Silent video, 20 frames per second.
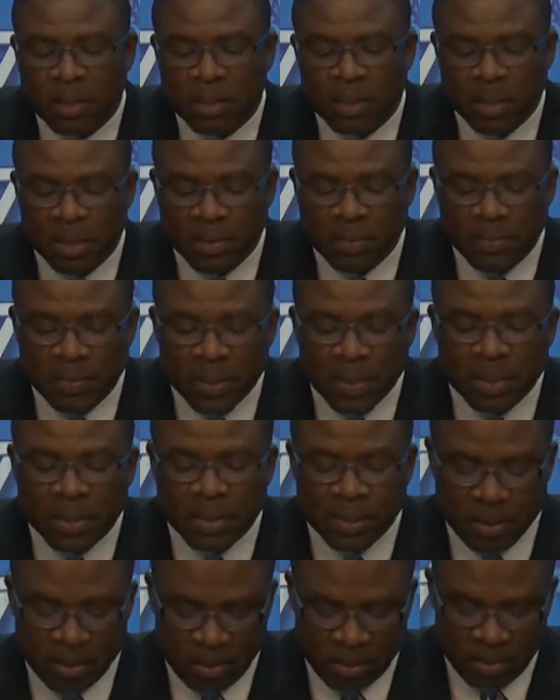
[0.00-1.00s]

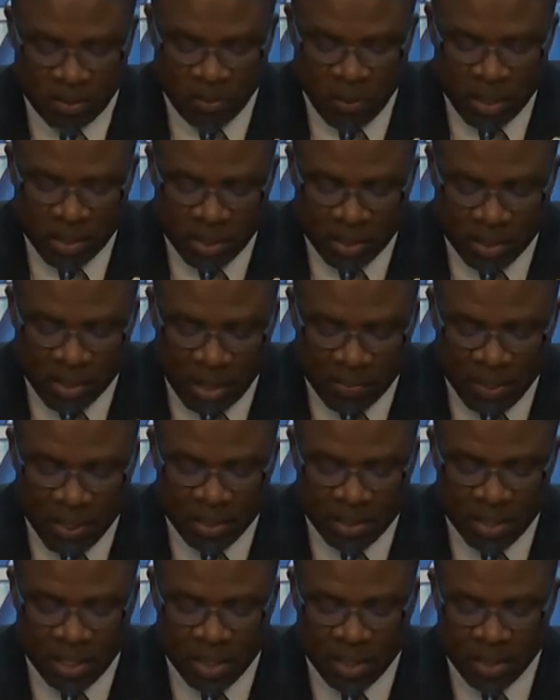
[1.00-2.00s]
31st,
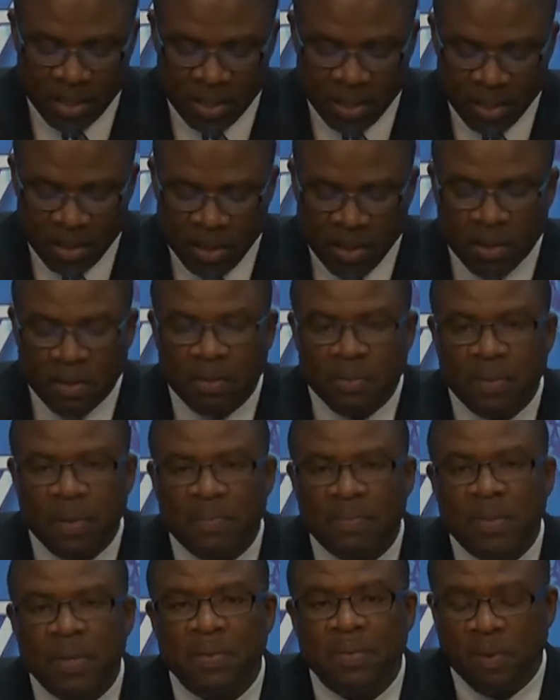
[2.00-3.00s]
2017,
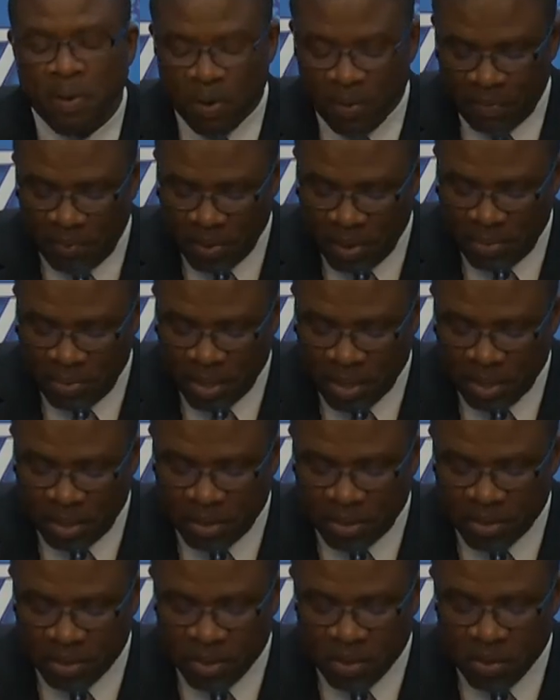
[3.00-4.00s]
54
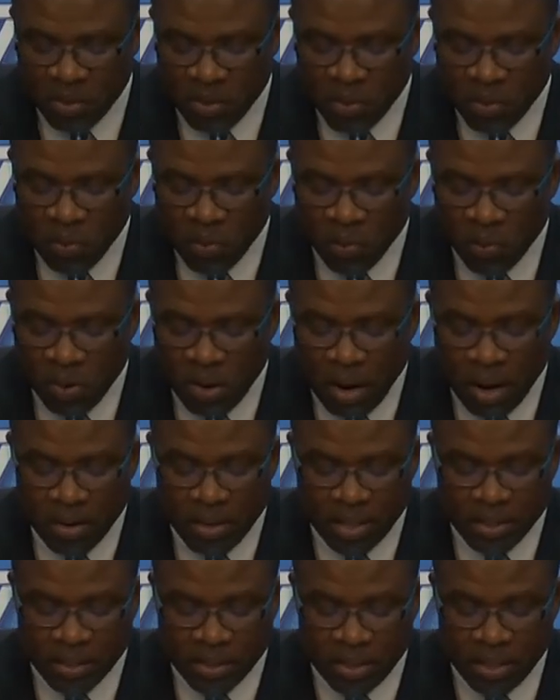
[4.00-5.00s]
females were
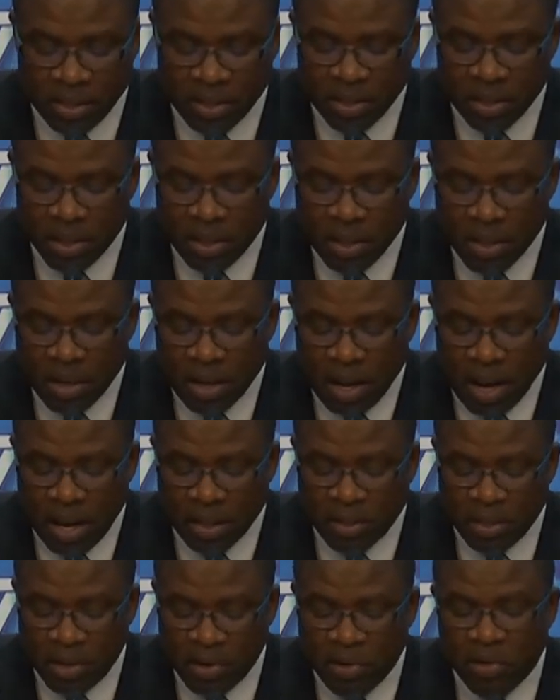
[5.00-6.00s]
arrested,
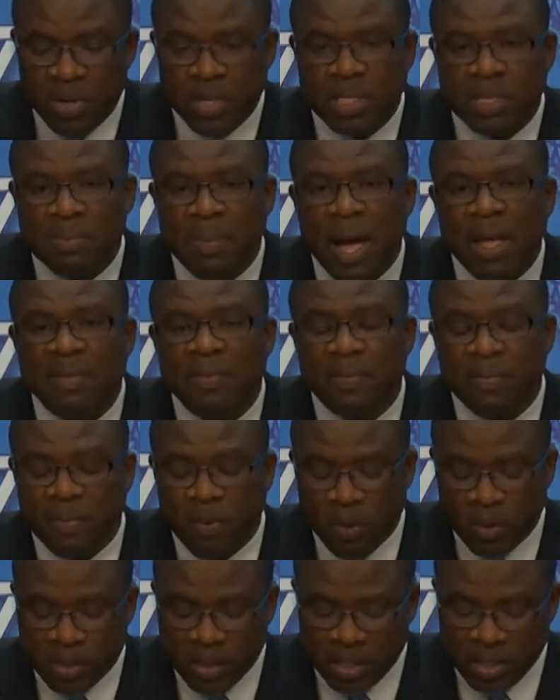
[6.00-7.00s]
a decrease by
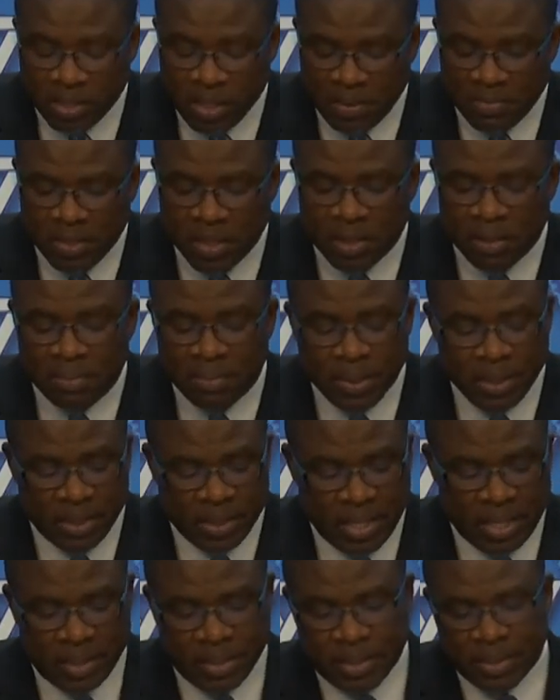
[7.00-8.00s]

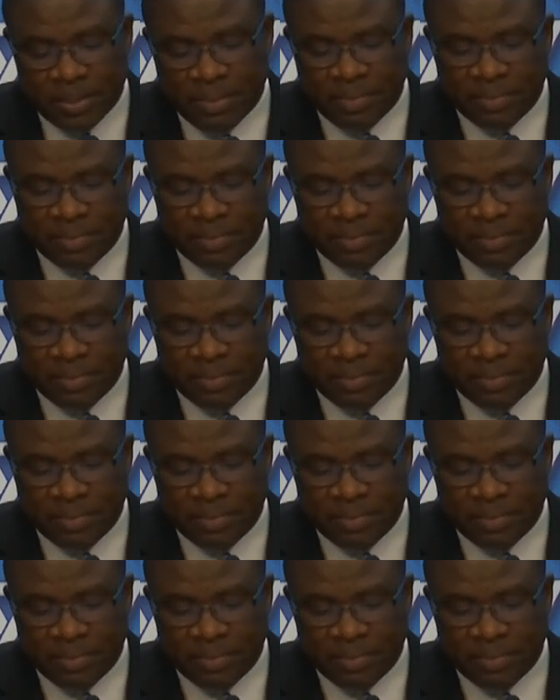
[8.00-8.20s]
47%.